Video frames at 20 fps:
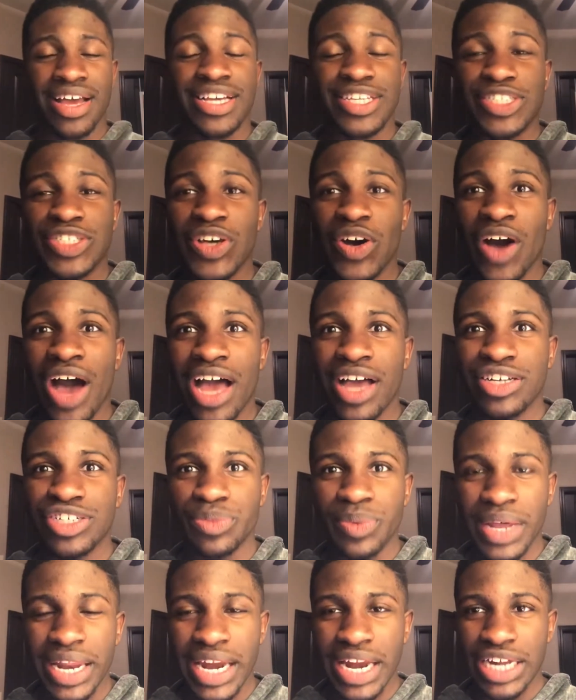So I
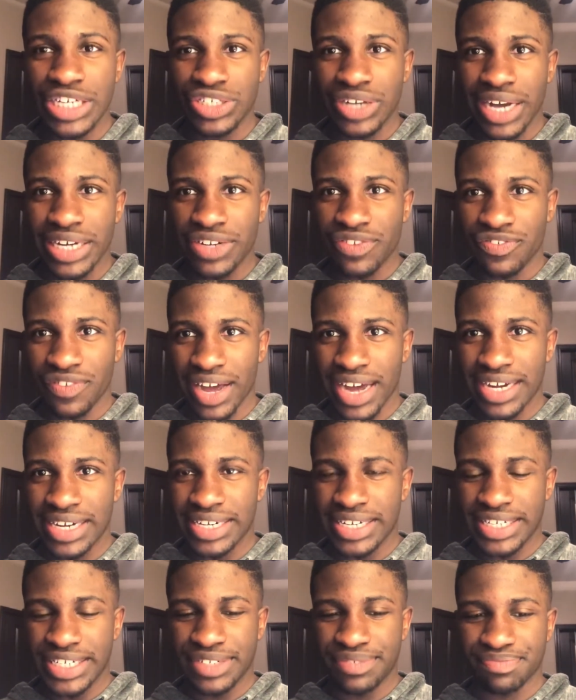went and I tried to
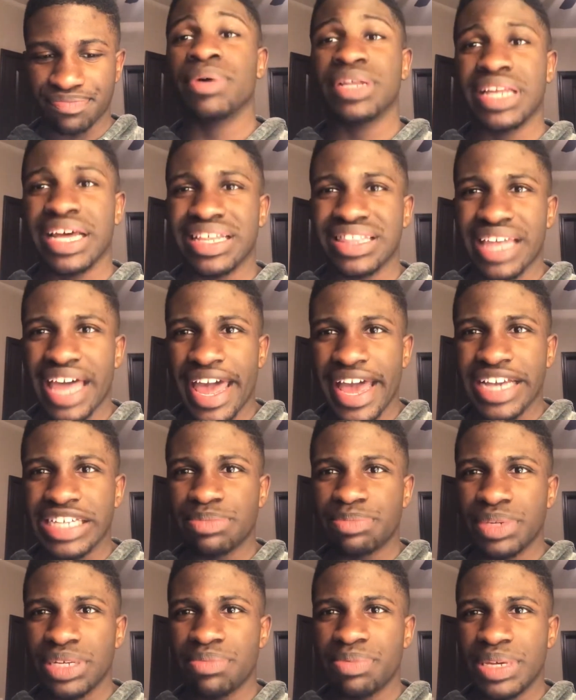find it, but like the
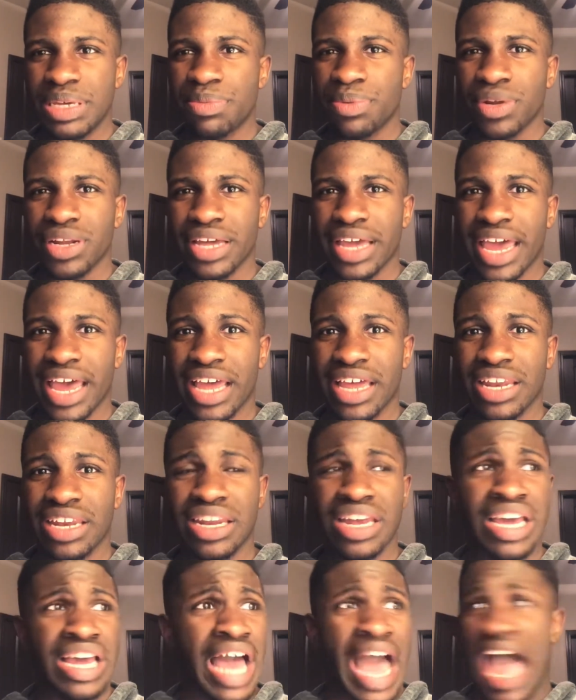ASB people
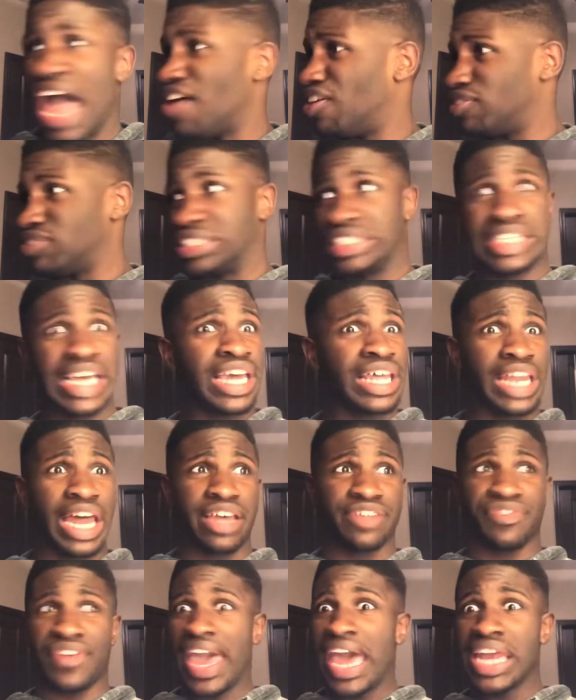again, they
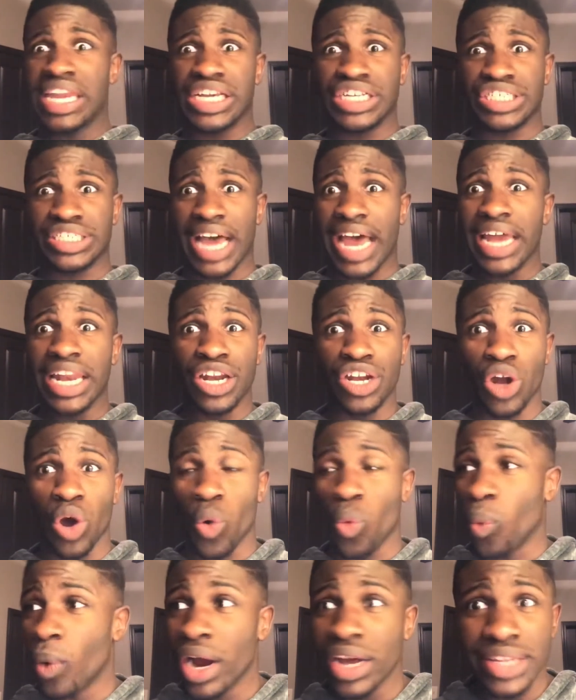like vanished. I didn't know
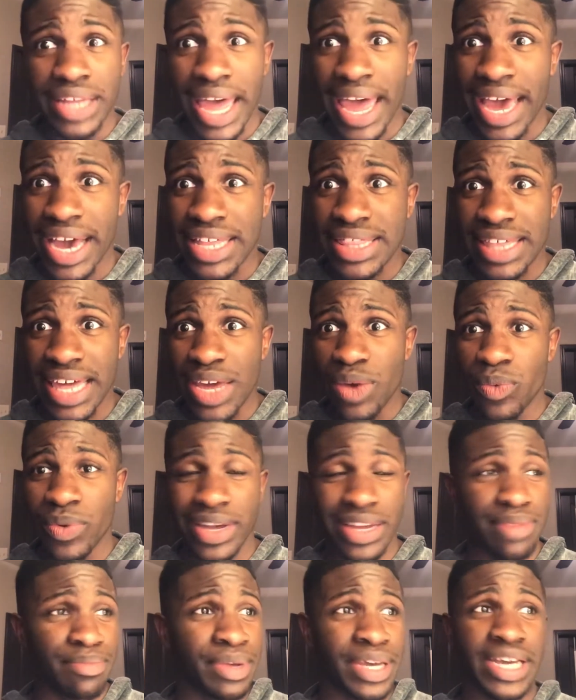where the heck they
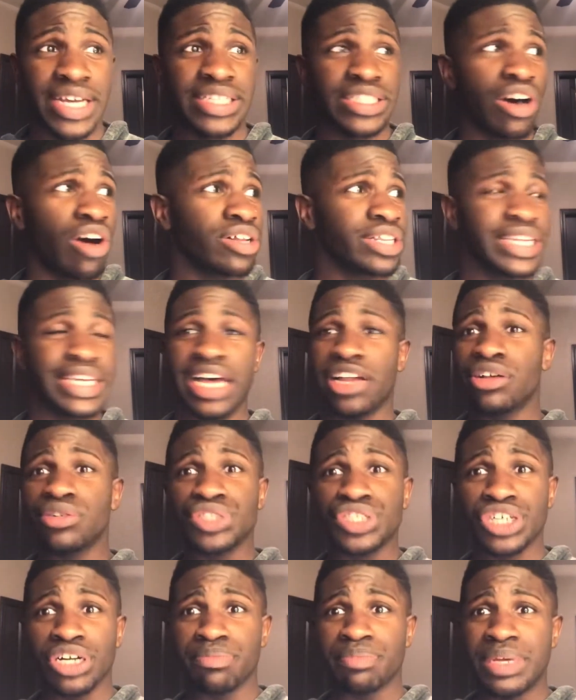went because all the yellow
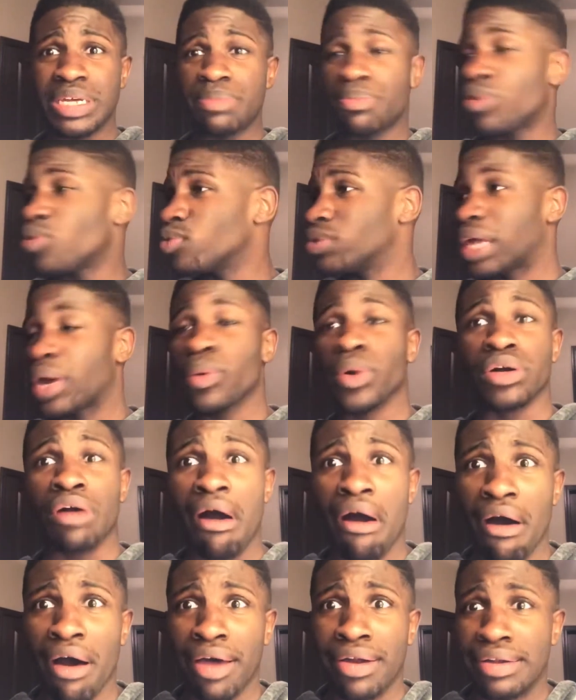shirt people, they were
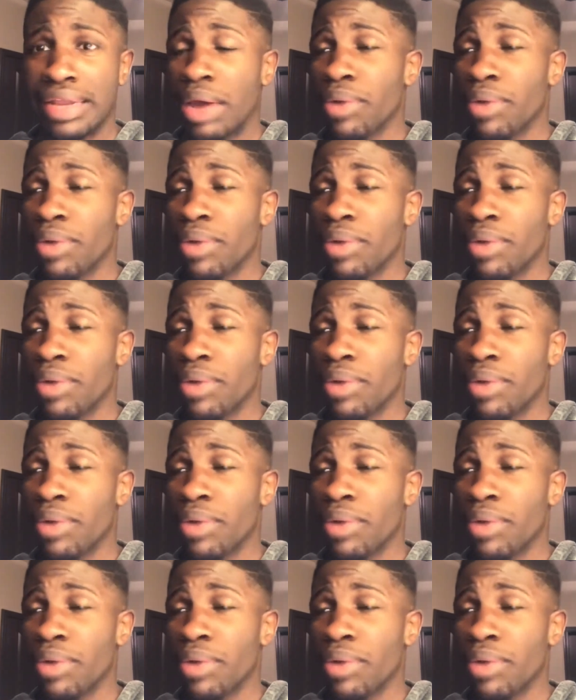gone.